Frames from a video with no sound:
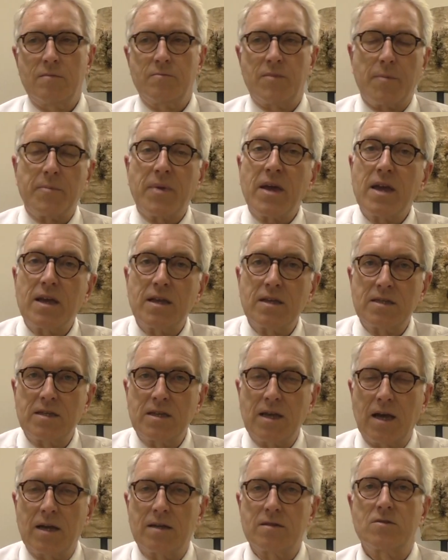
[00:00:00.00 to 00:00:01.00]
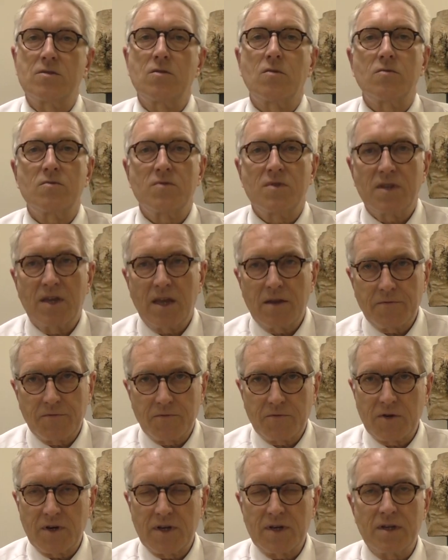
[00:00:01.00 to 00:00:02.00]
Babesia, so
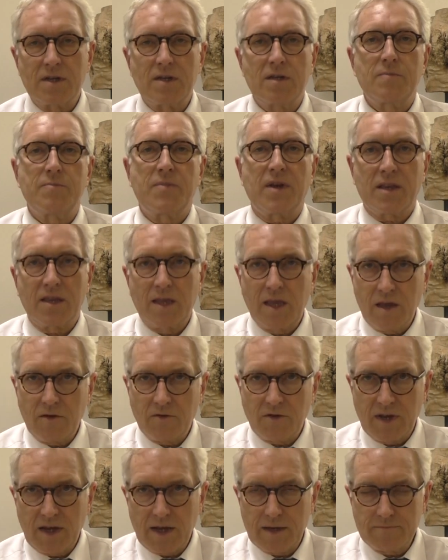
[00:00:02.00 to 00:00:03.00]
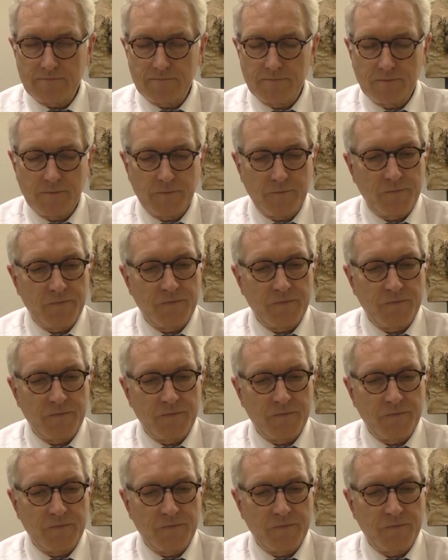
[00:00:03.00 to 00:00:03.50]
different bacteria.